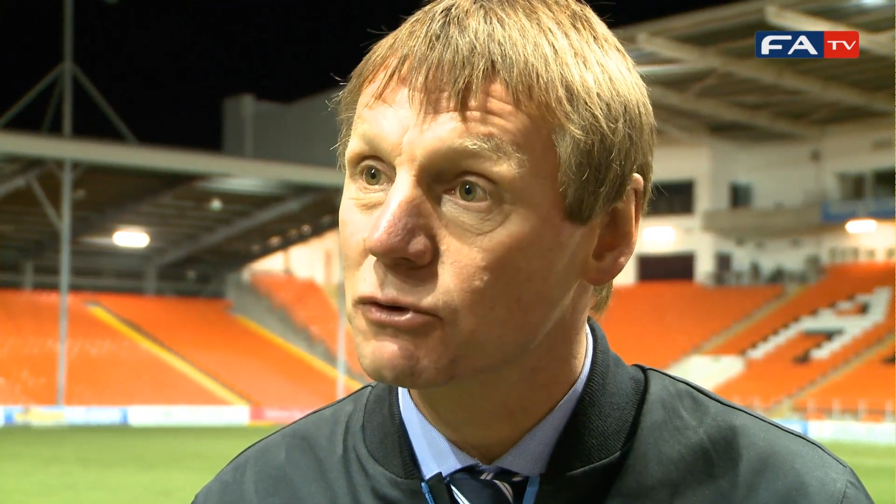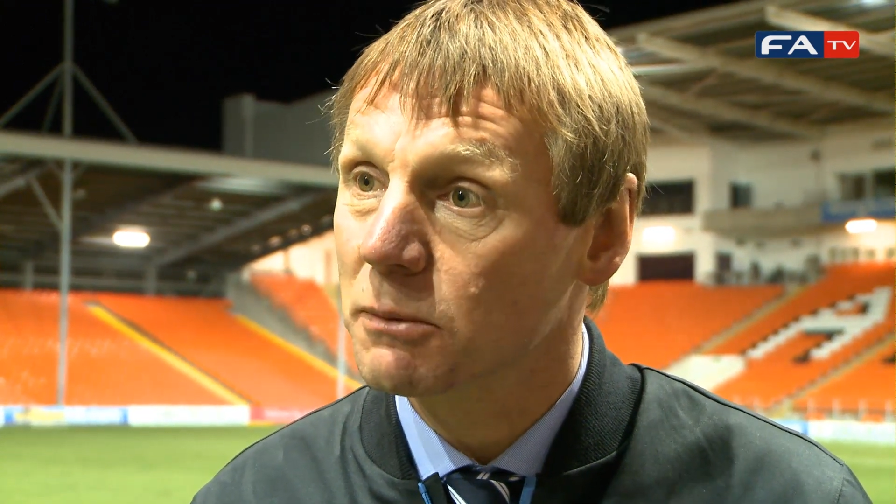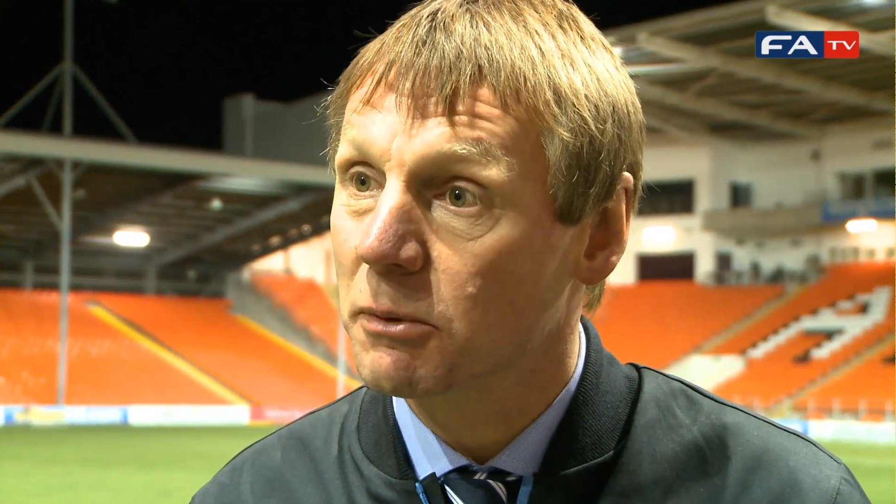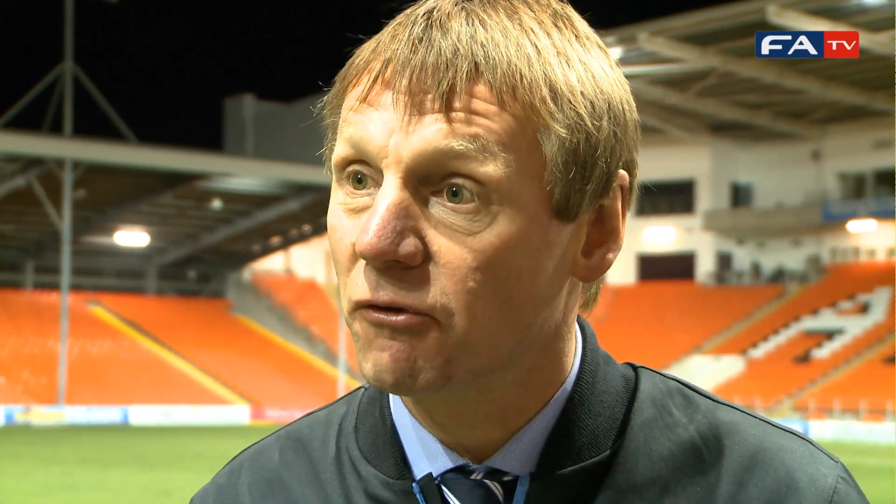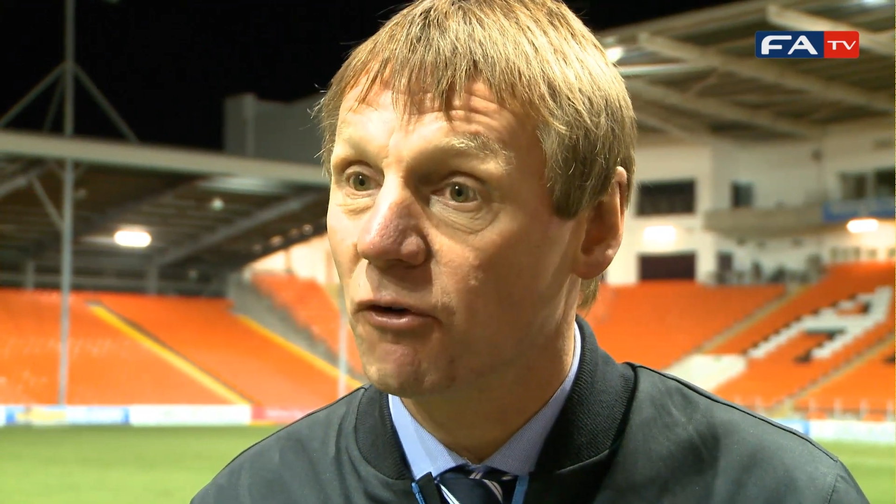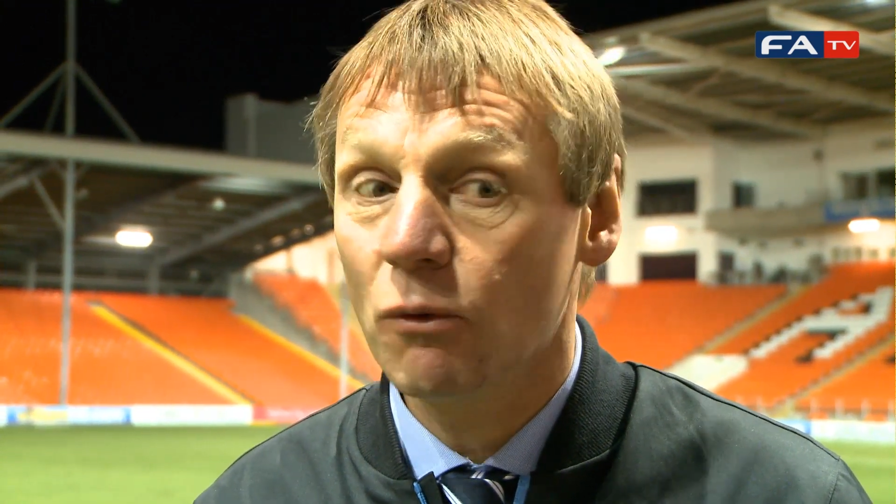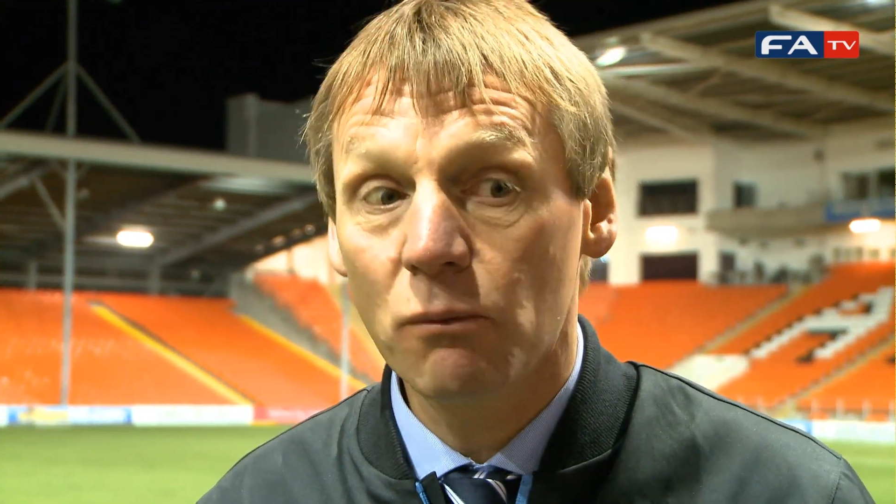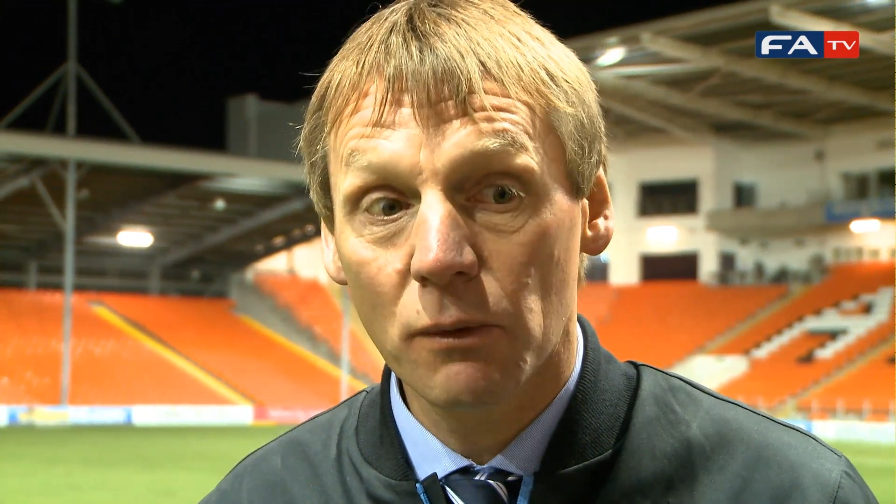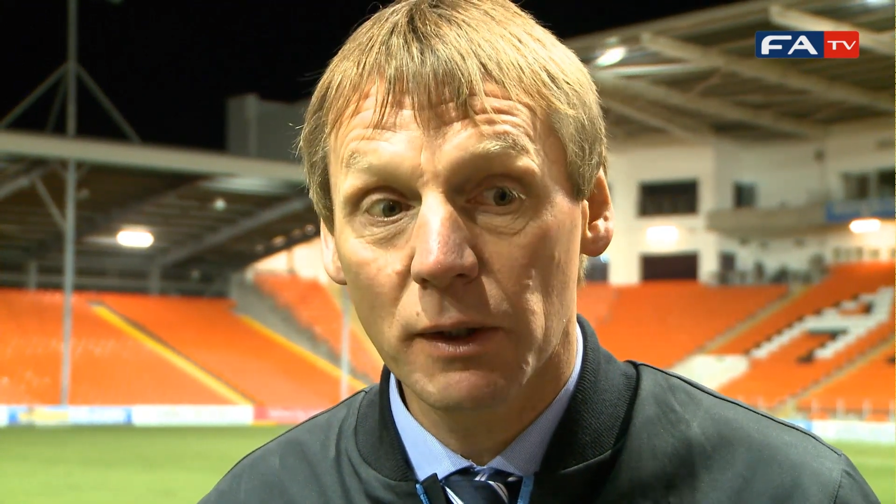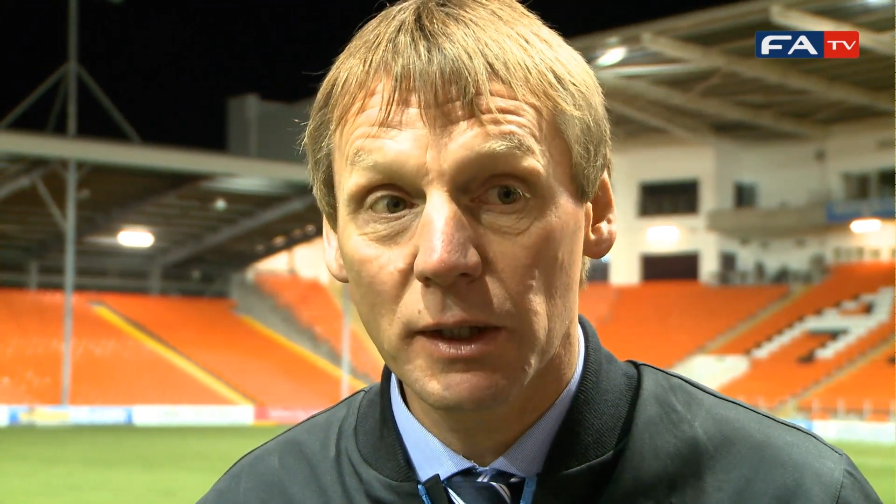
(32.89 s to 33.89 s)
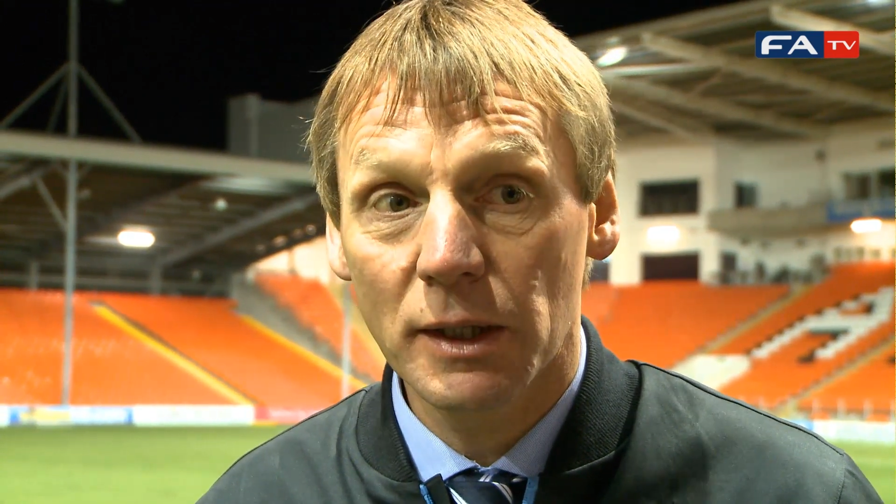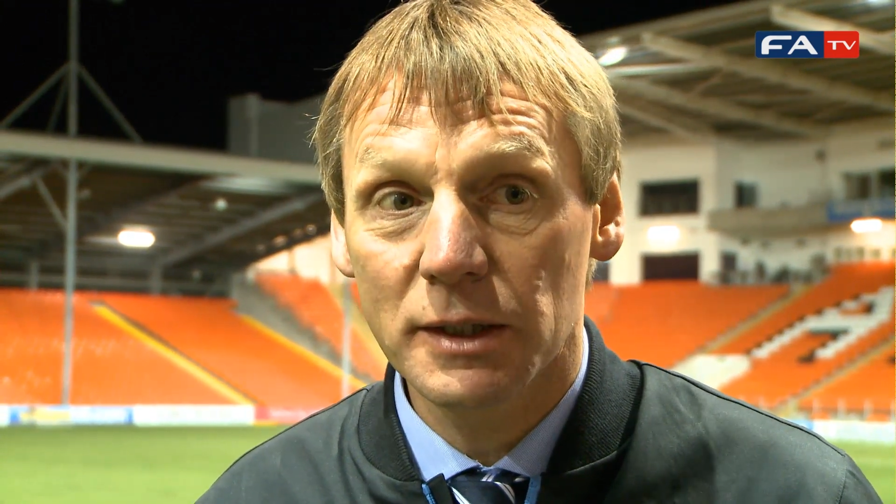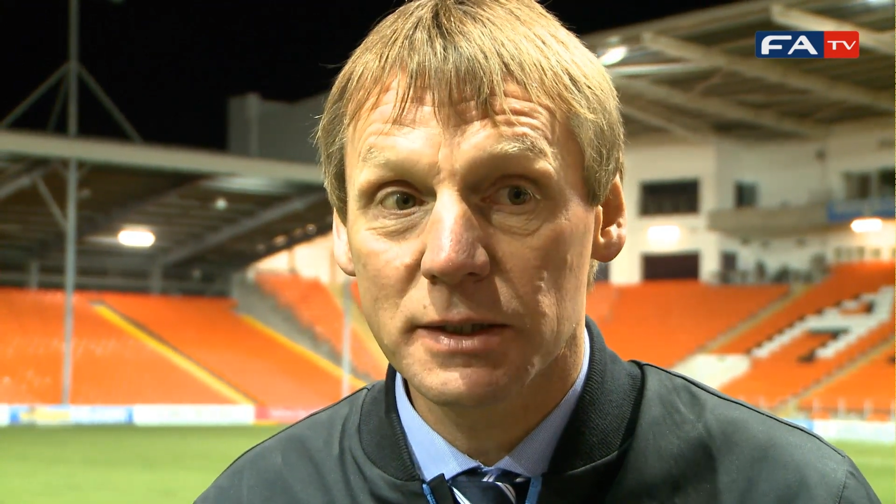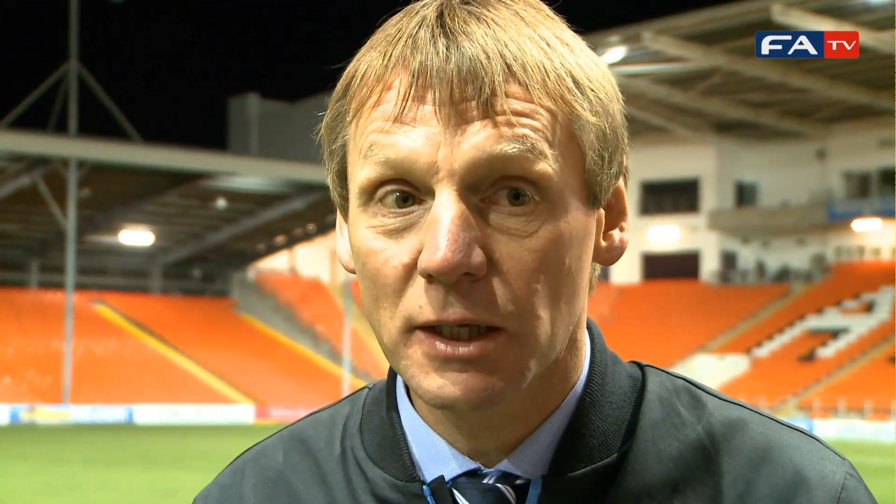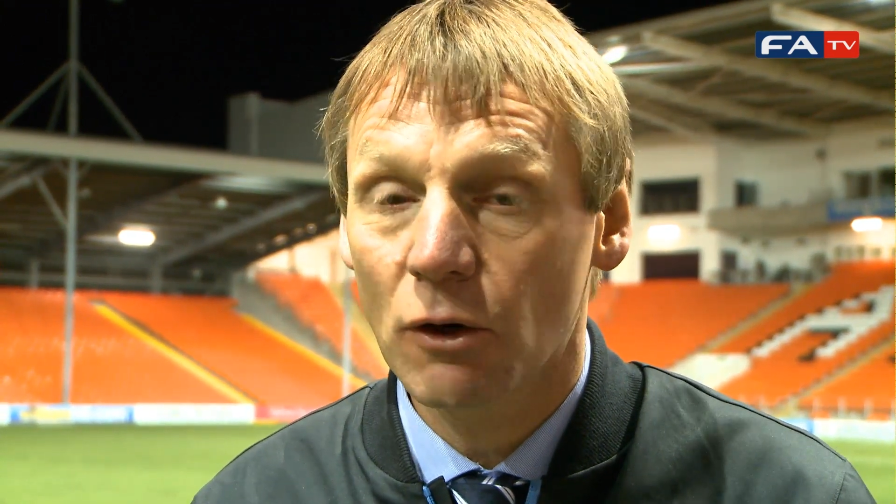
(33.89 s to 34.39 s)
to perform
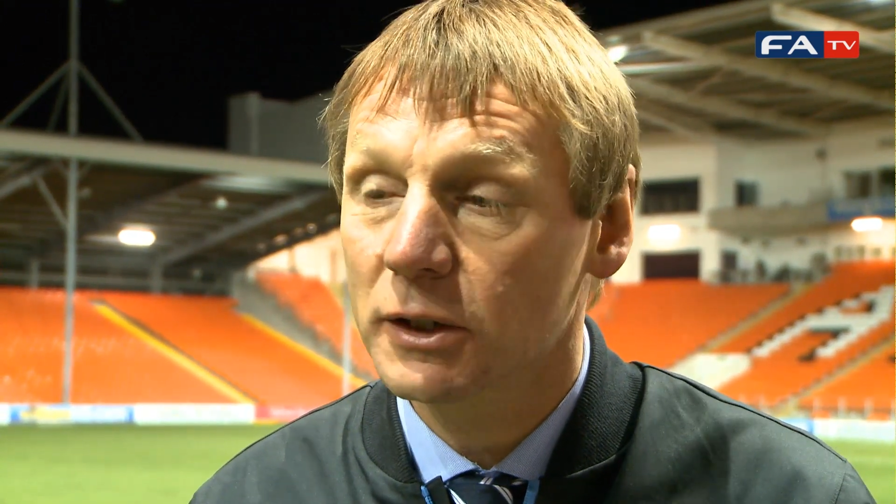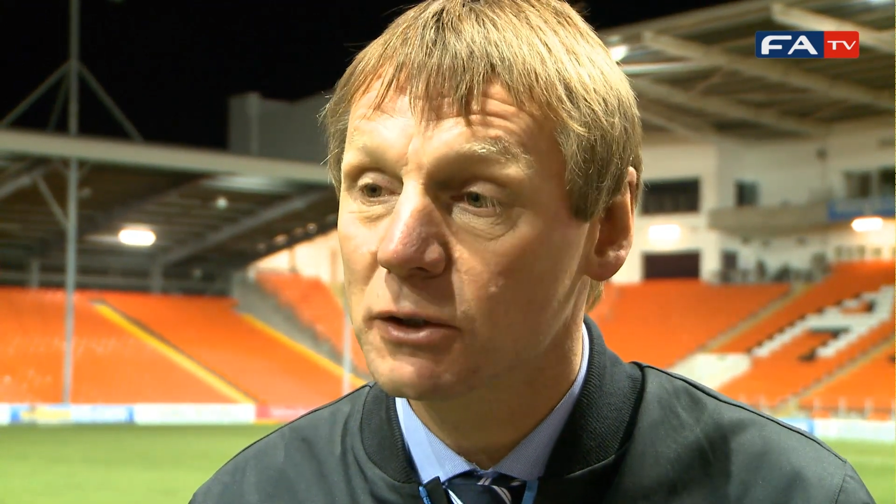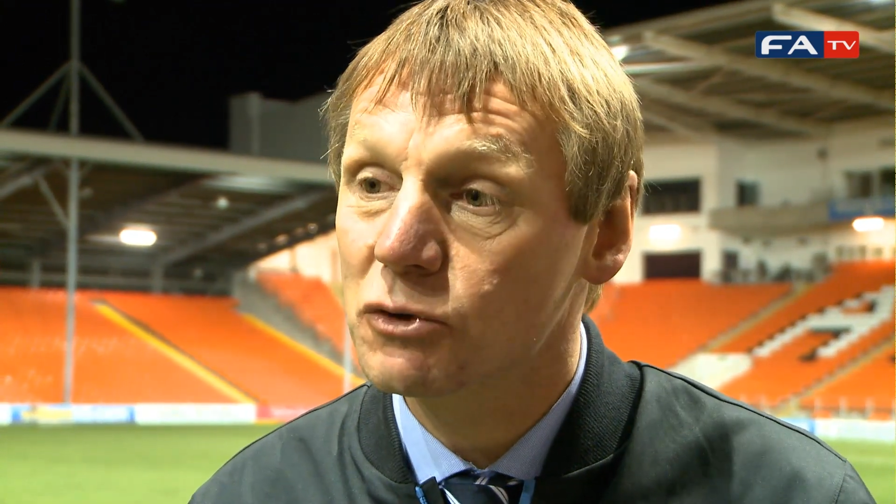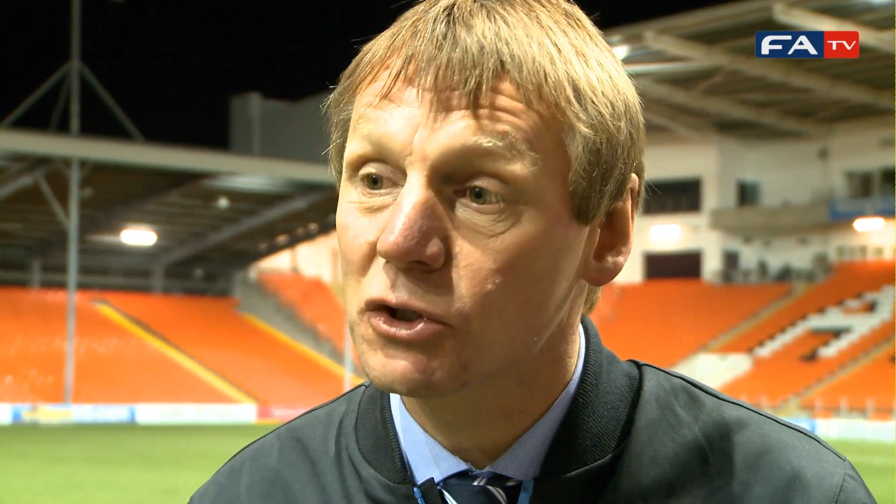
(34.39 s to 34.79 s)
is the ideal